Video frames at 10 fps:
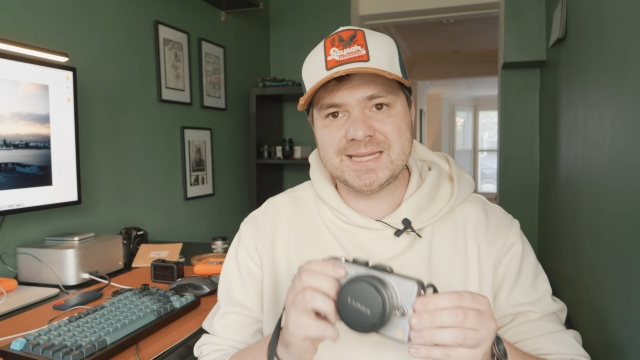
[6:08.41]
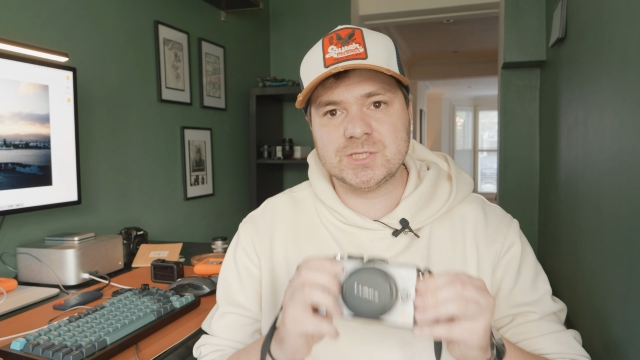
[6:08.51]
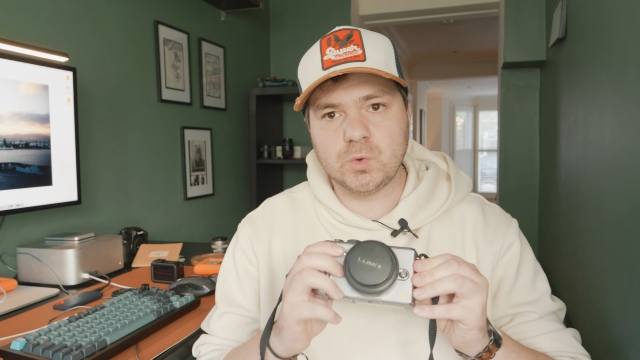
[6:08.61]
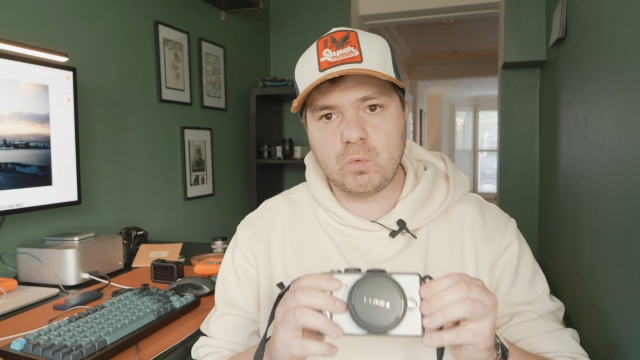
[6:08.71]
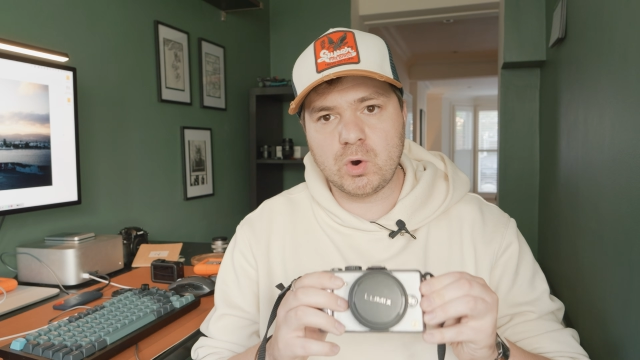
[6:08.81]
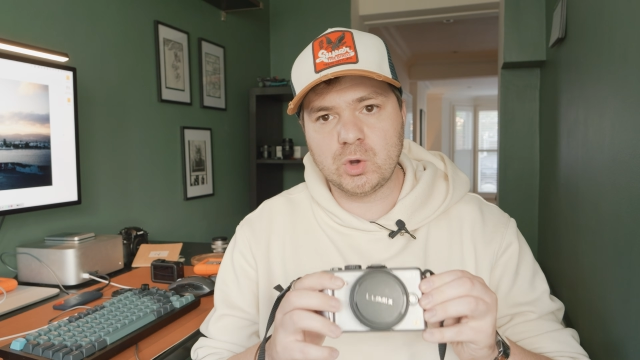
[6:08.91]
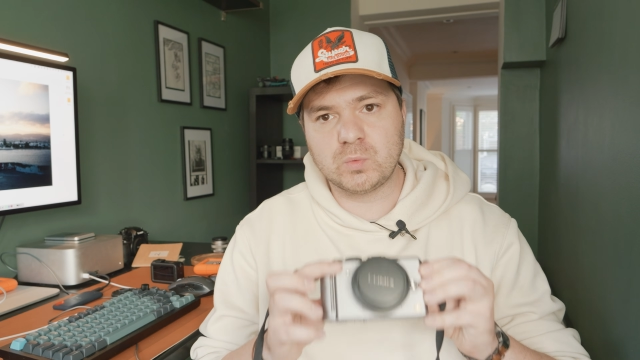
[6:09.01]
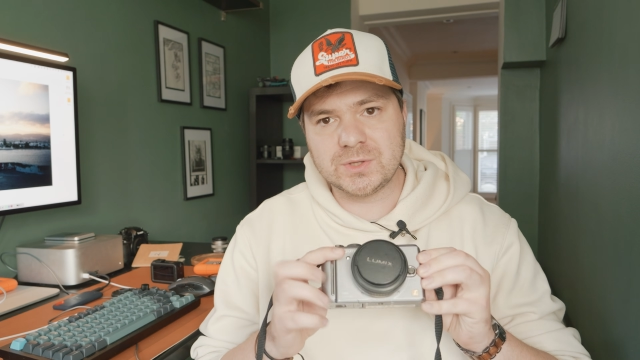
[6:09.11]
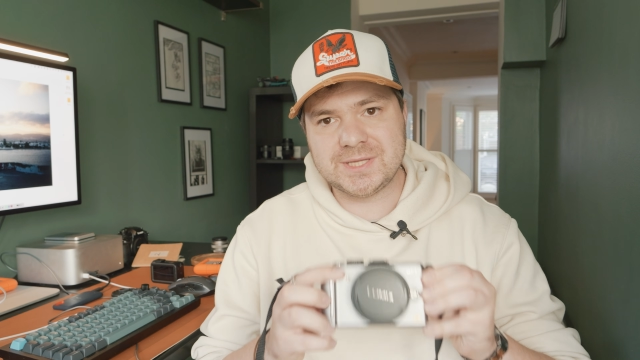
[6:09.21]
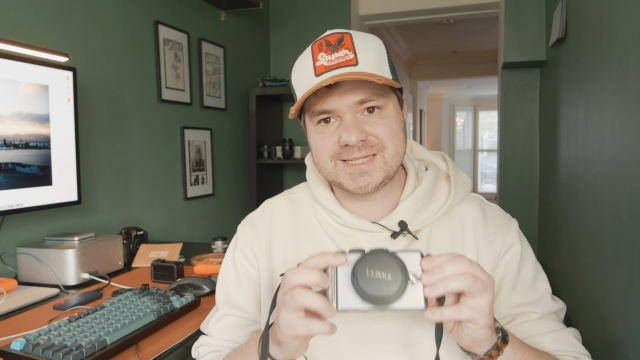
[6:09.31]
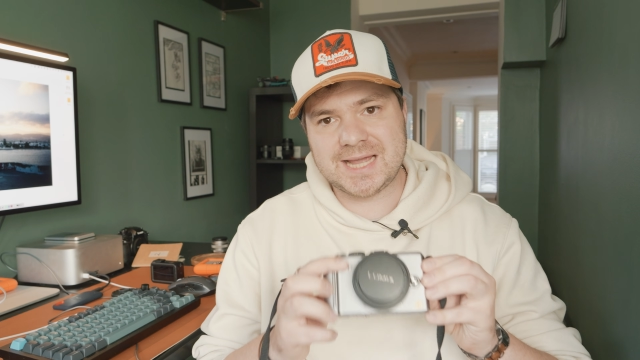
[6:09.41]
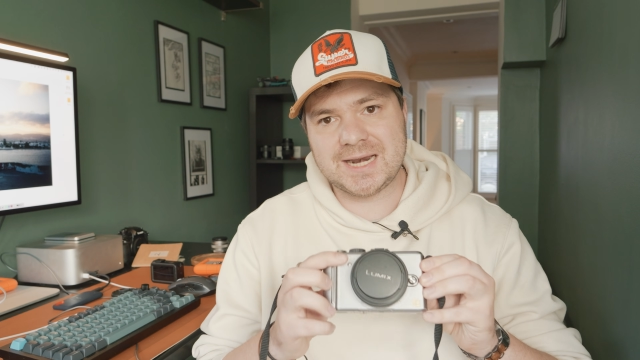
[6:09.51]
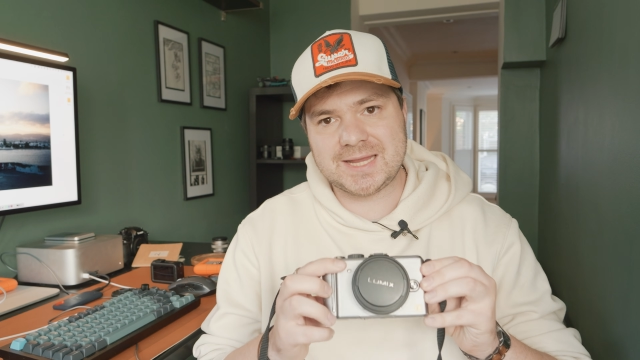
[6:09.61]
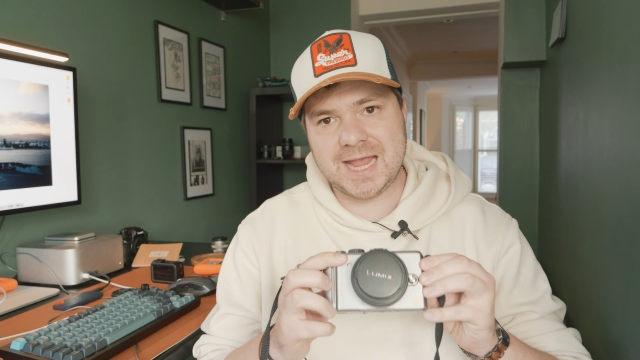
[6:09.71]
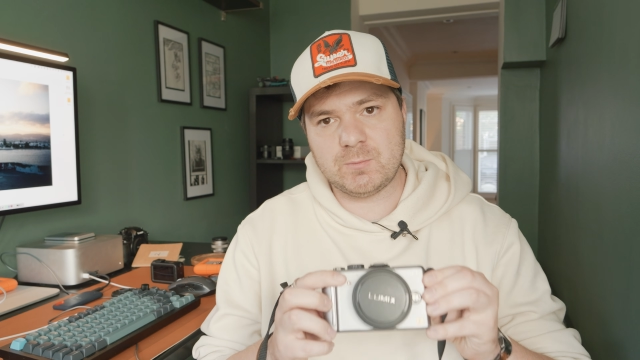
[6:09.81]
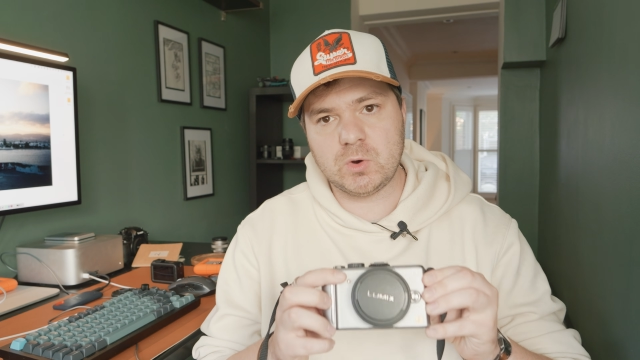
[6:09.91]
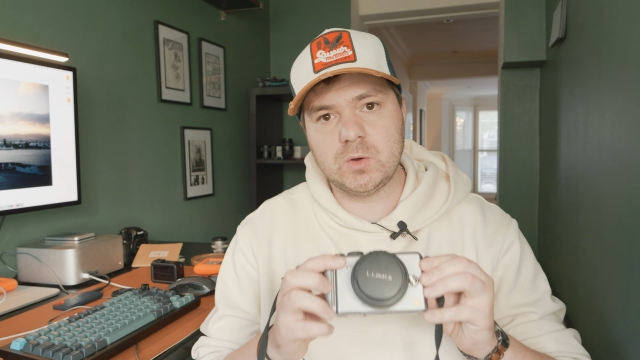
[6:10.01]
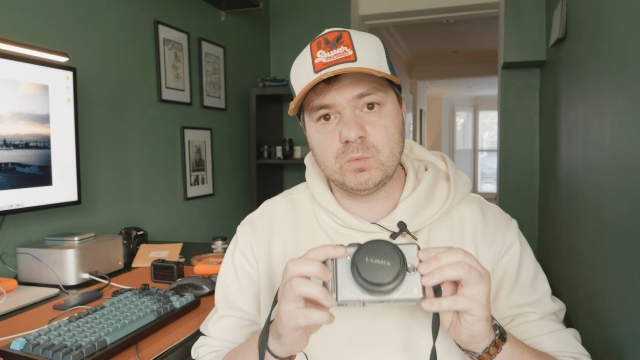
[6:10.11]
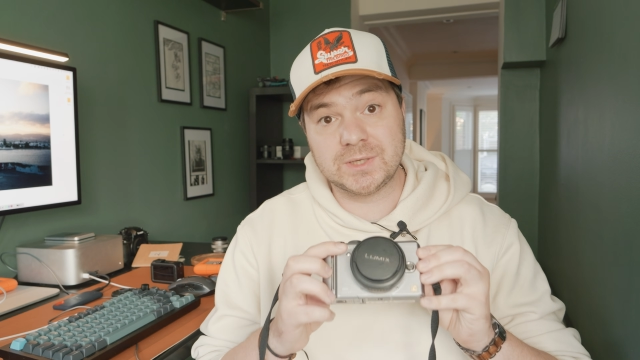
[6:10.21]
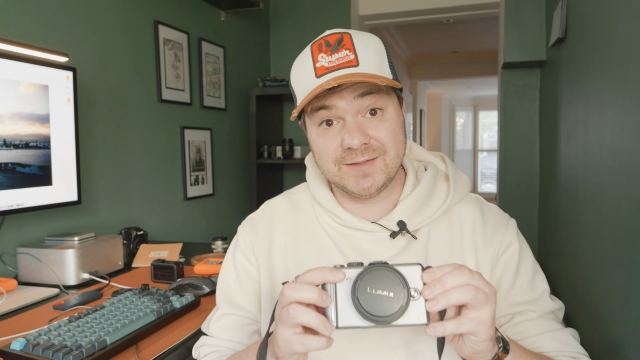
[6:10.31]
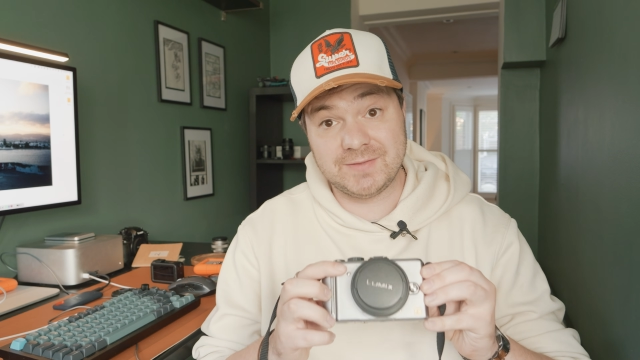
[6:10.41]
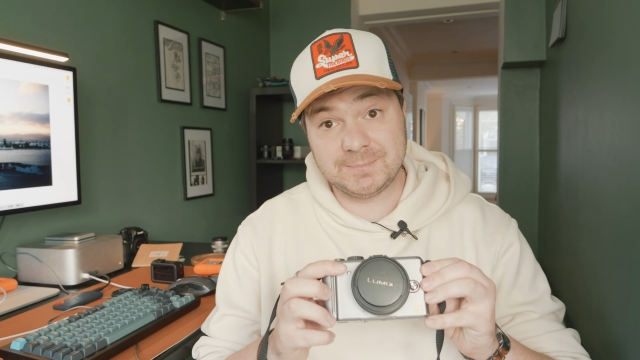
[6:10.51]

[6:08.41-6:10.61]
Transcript: is the world where this kind of camera would live